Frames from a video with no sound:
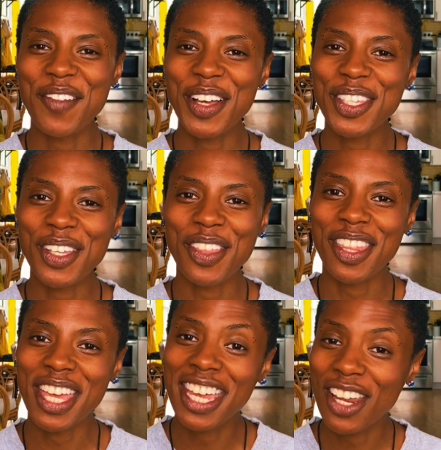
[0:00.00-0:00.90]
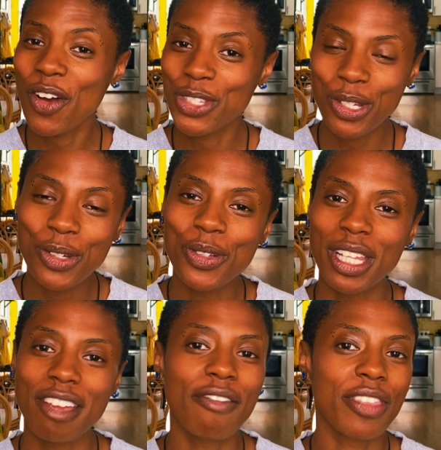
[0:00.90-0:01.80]
So that they can too
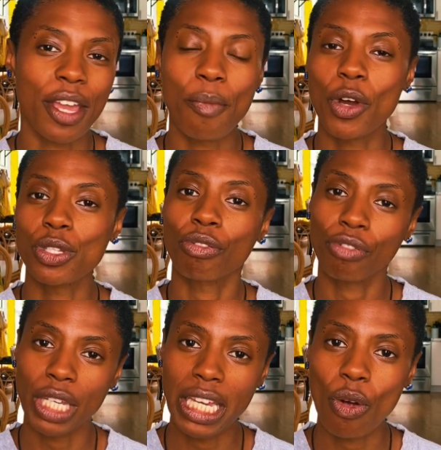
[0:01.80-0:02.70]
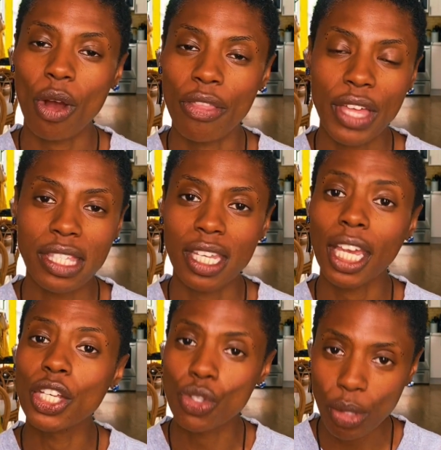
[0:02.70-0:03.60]
live their most free, authentic,
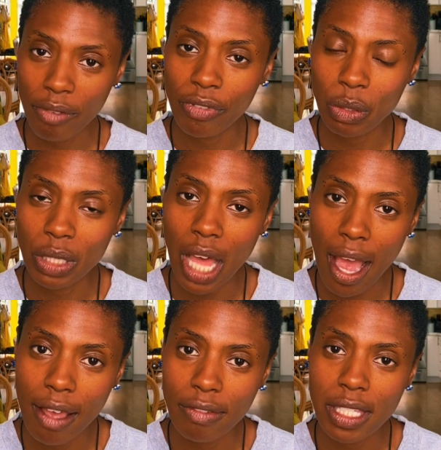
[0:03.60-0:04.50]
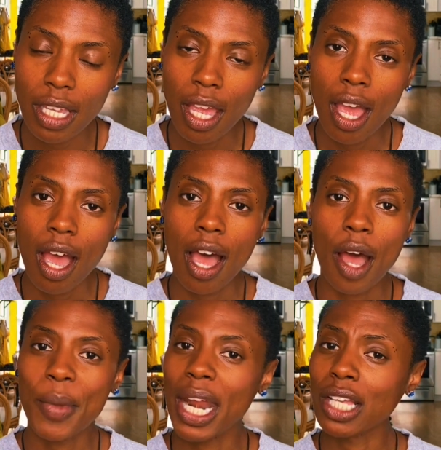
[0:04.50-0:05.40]
and joy-filled lives.
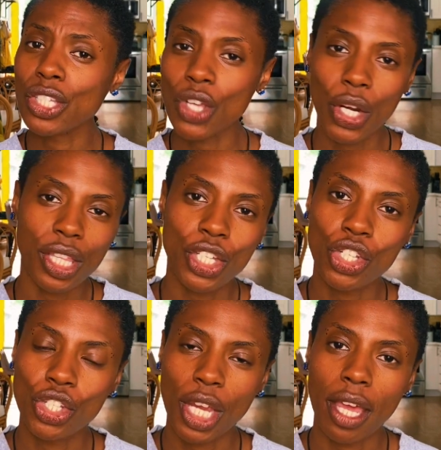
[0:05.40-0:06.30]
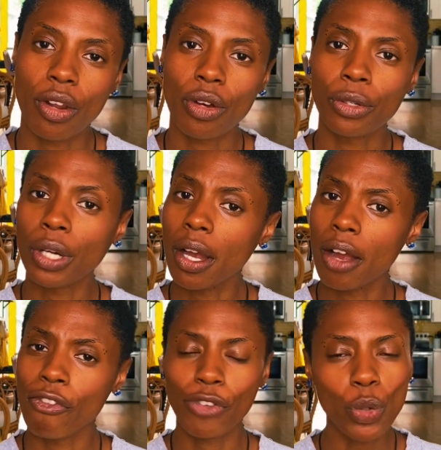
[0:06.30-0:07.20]
And I started this channel
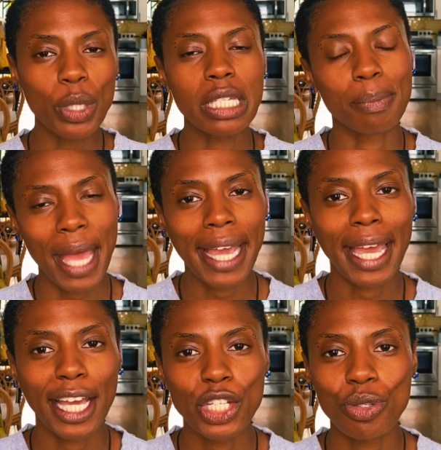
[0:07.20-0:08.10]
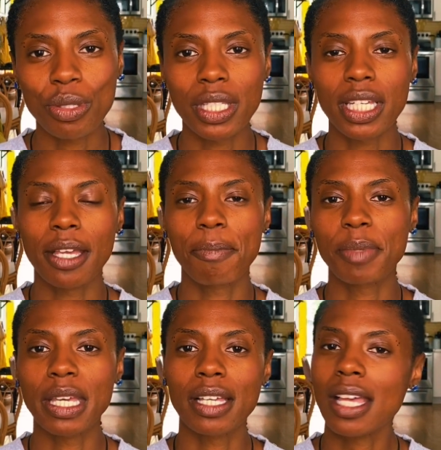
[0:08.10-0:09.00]
a few weeks back actually
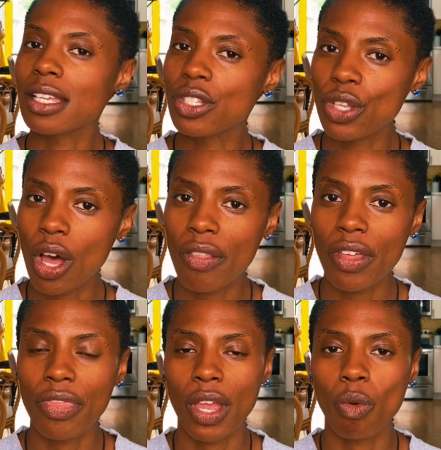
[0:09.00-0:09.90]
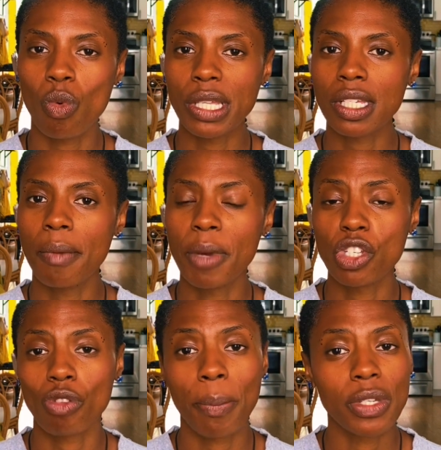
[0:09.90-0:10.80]
because I saw that there wasn't
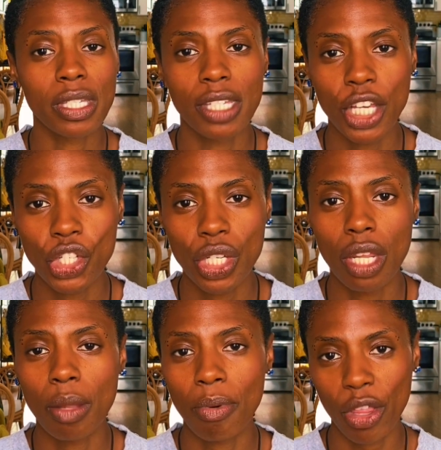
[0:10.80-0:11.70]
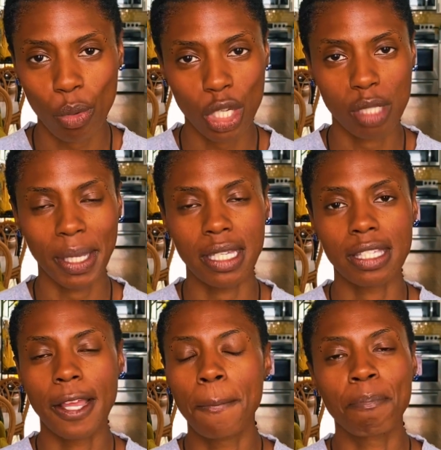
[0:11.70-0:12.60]
much representation in the breathwork space,
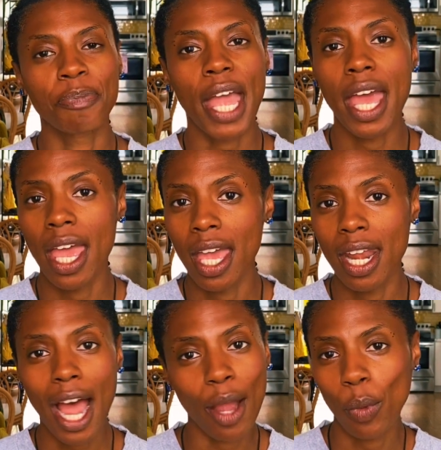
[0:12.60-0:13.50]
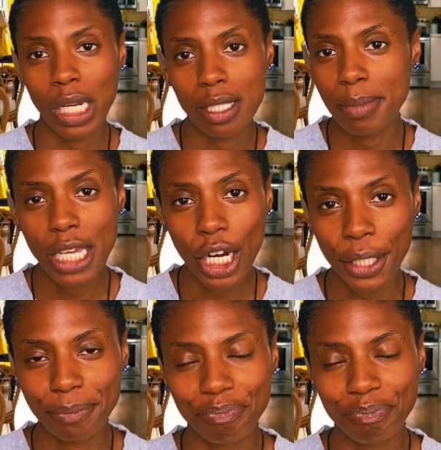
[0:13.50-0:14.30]
and I wanted to be heard.